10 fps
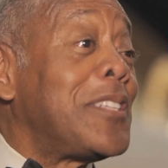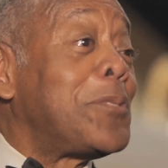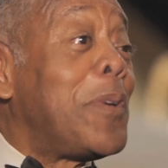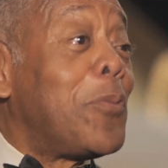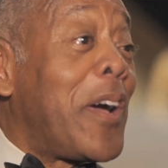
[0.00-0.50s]
has
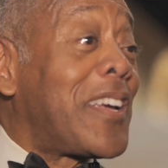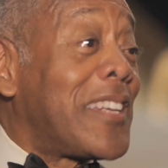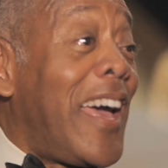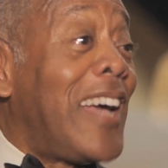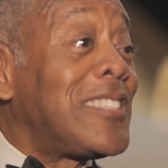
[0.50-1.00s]
been
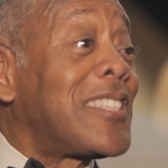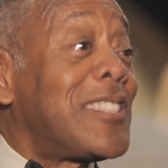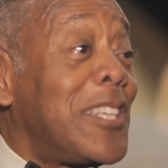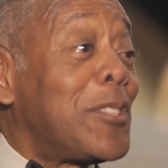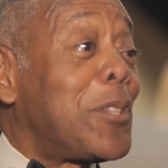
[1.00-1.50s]
recognized and
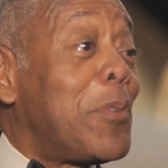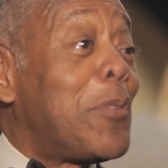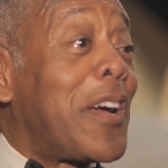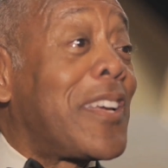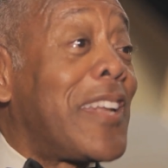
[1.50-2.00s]
continues to be
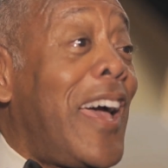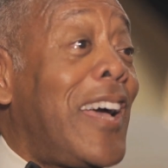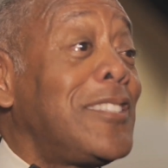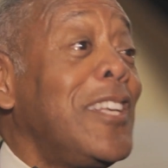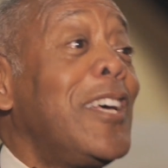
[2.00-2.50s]

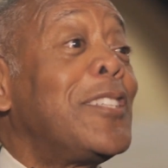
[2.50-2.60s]
recognized.